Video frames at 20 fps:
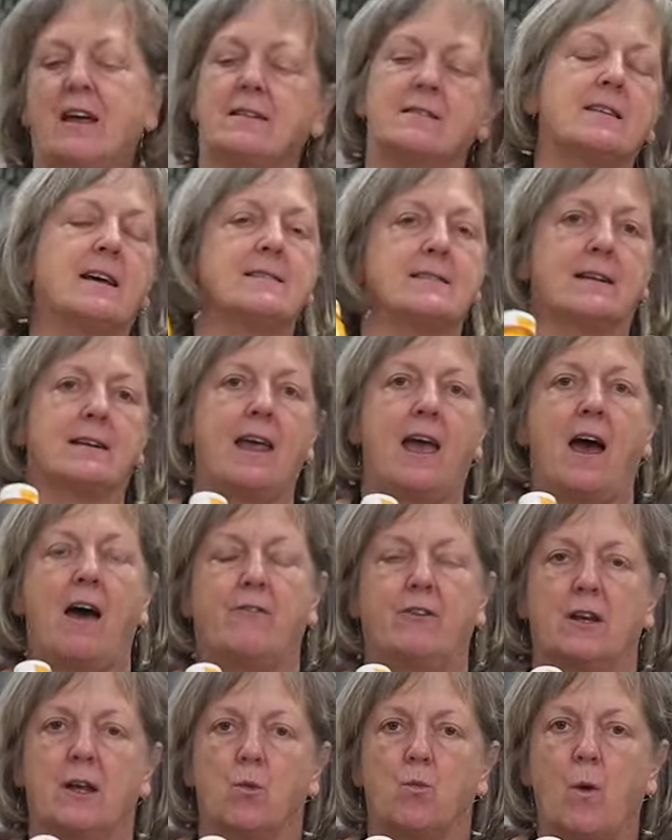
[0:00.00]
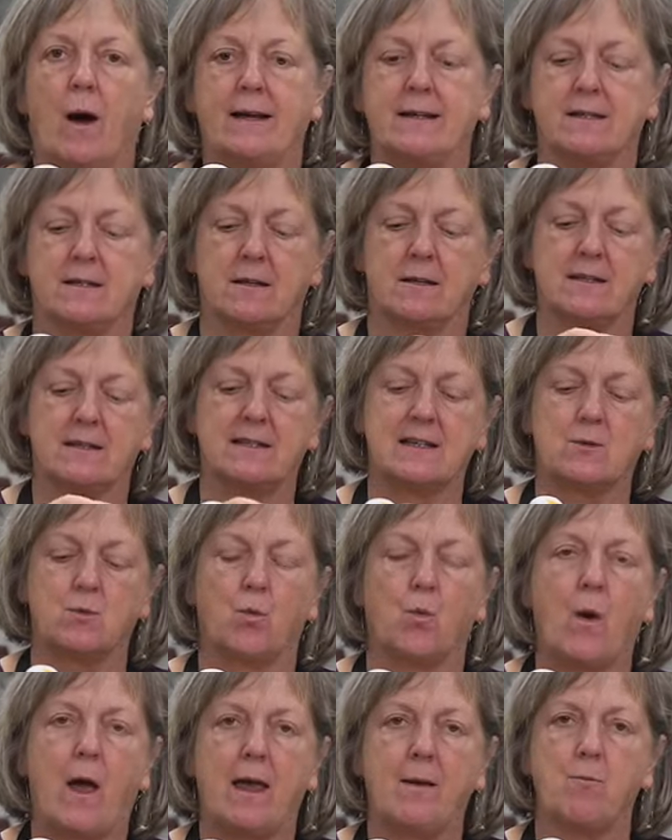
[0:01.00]
that doesn't have any white. So this is
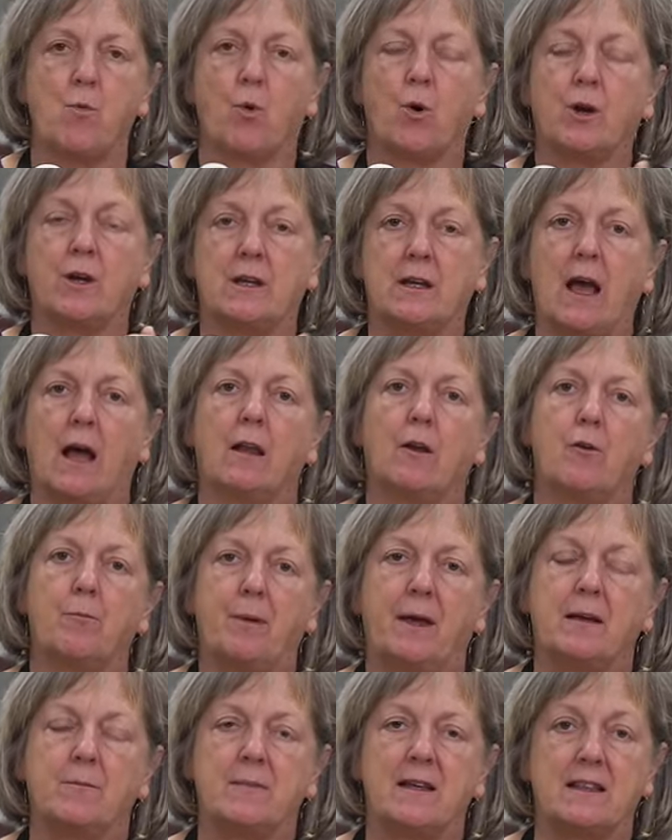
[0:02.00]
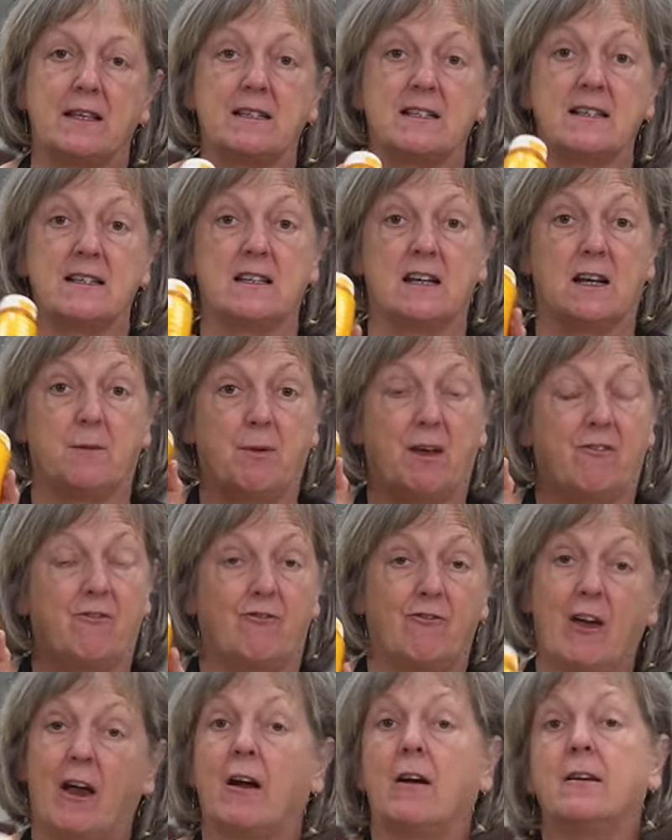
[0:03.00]
way more yellow pigment. This is going to be
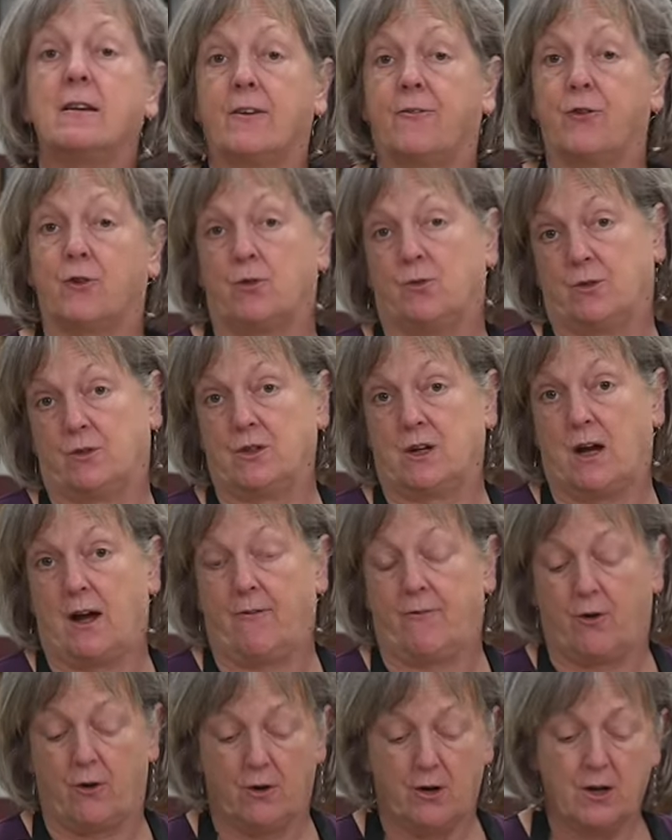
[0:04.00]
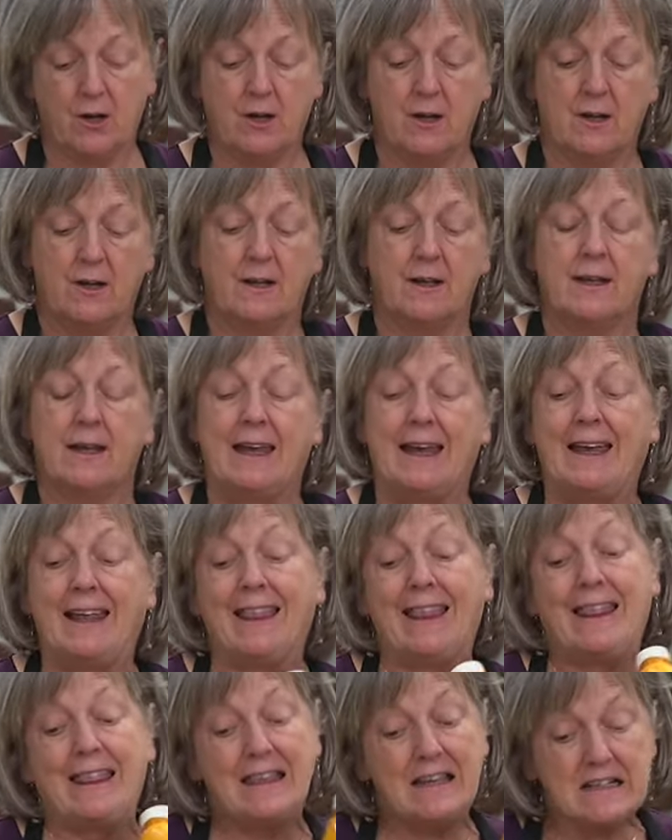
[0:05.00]
very difficult to cover.
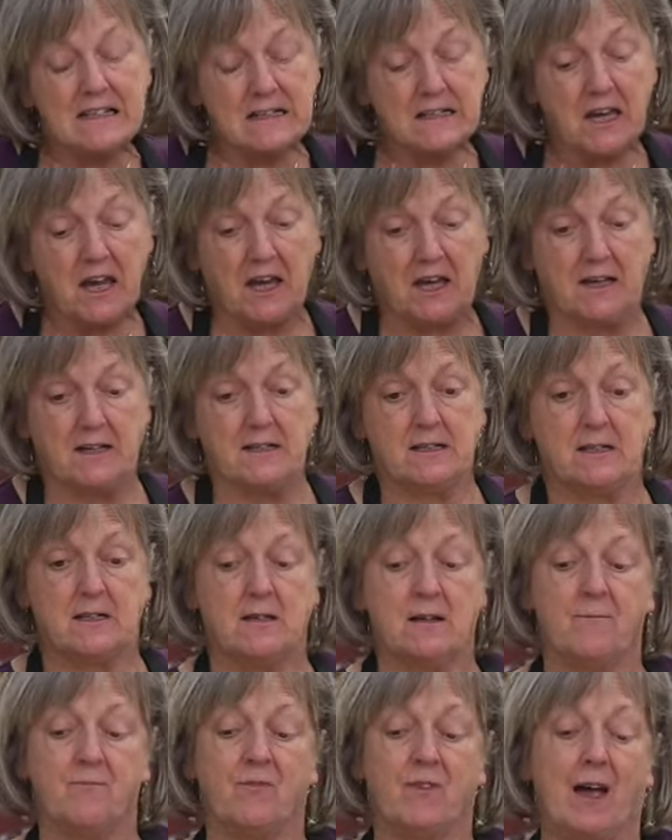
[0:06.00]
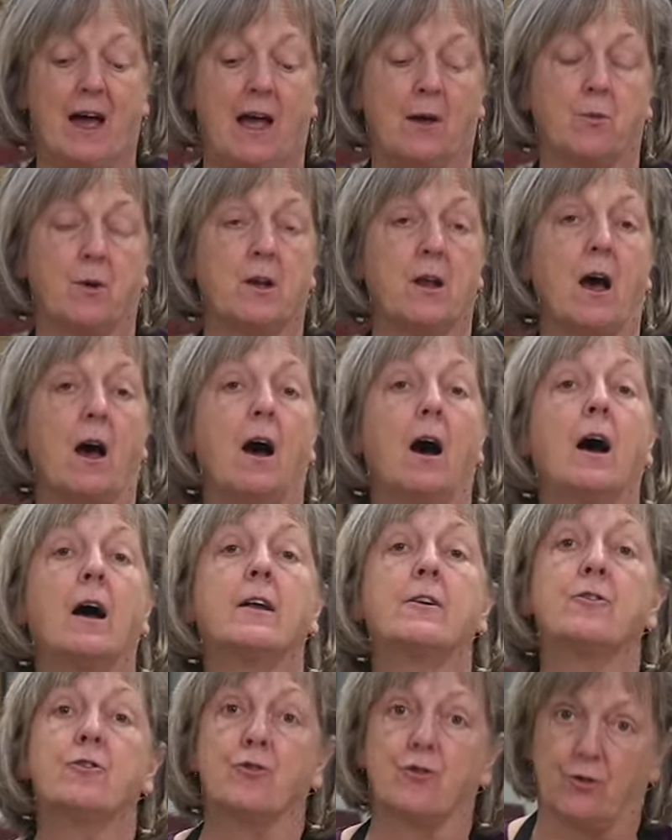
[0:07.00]
In this case, I would
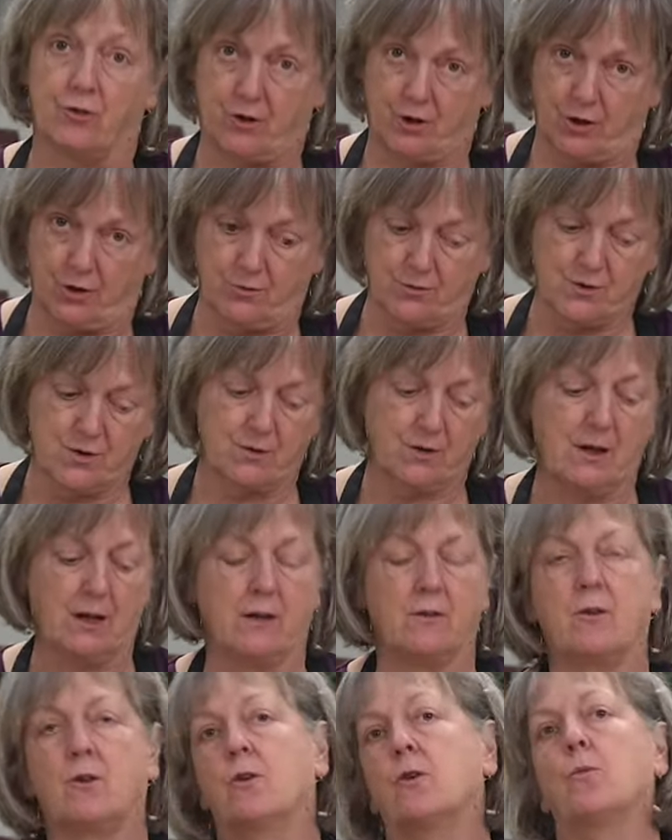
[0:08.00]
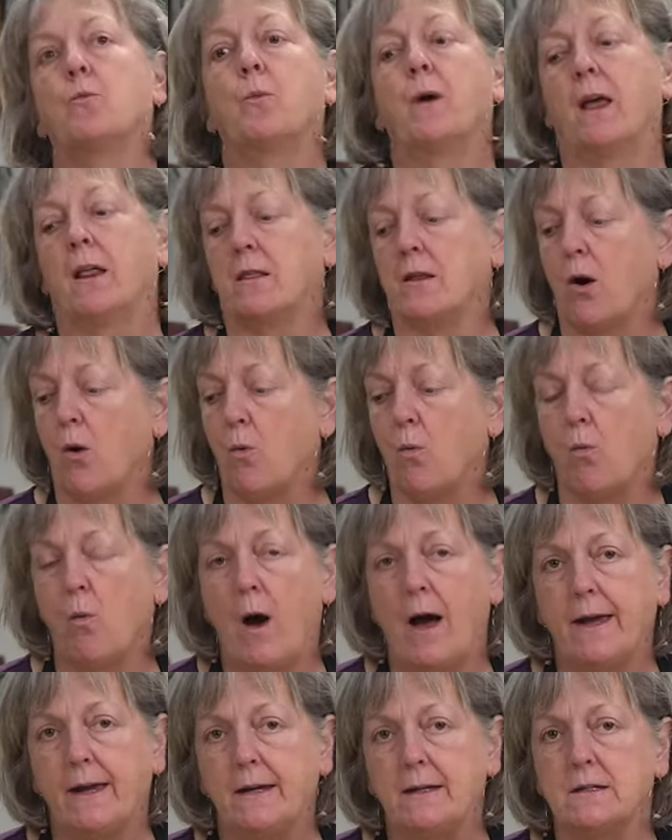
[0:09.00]
undercoat either with a
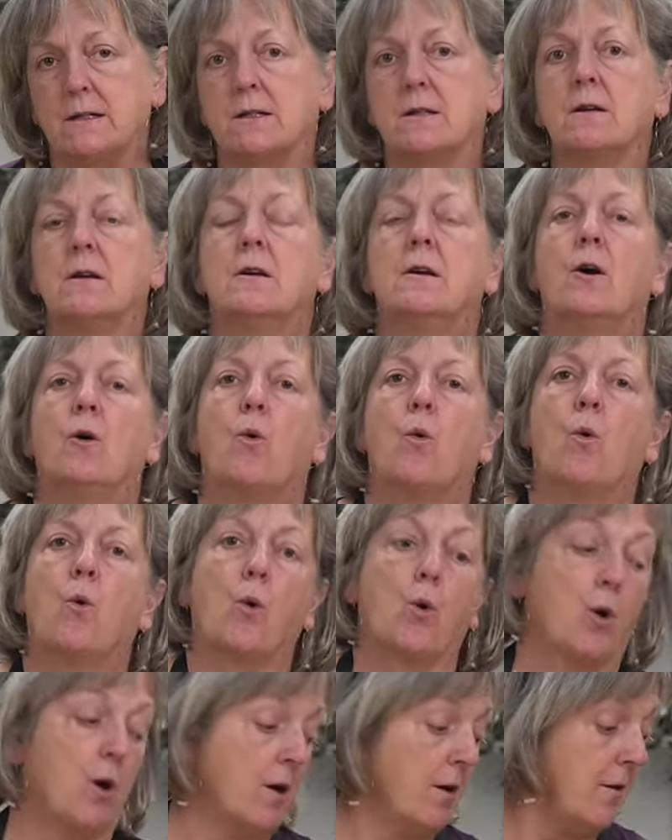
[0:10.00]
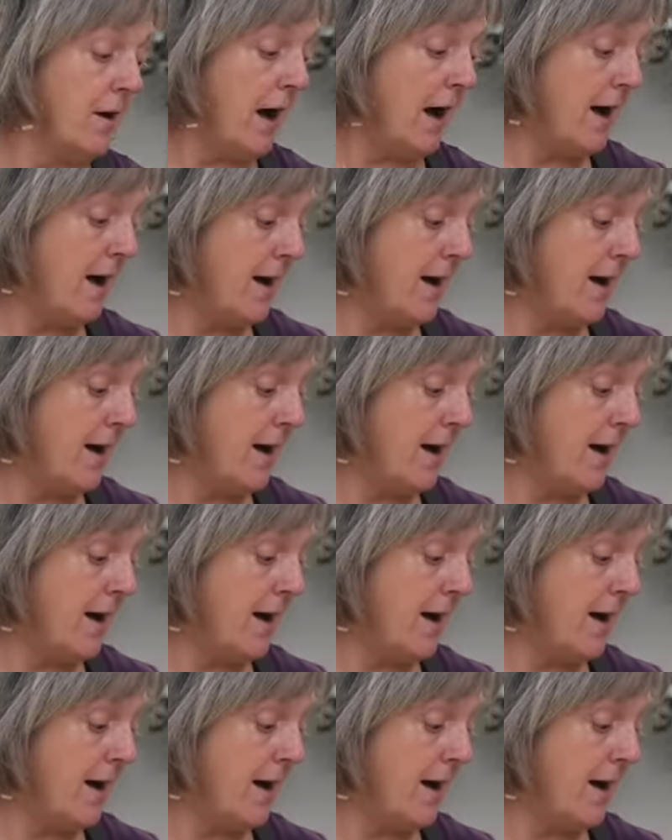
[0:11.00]
white or